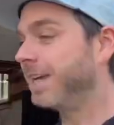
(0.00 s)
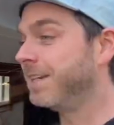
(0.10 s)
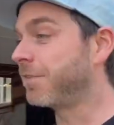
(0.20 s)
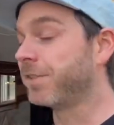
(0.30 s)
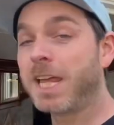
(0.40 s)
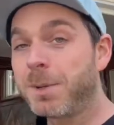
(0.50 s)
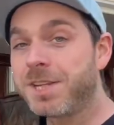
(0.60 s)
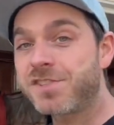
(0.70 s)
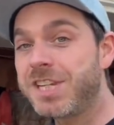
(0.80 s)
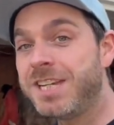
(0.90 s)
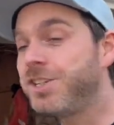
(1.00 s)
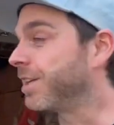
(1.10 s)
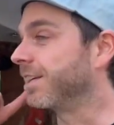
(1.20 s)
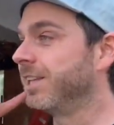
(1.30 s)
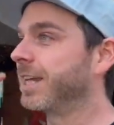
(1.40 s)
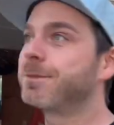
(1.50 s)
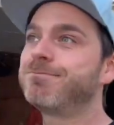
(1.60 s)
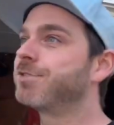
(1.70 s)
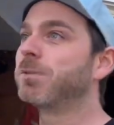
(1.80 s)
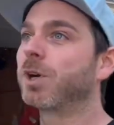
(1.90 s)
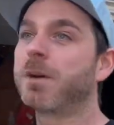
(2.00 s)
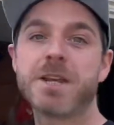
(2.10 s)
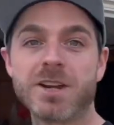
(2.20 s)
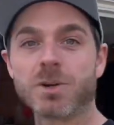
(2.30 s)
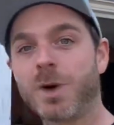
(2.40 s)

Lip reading: Now, if you like what you've seen, you can click somewhere up here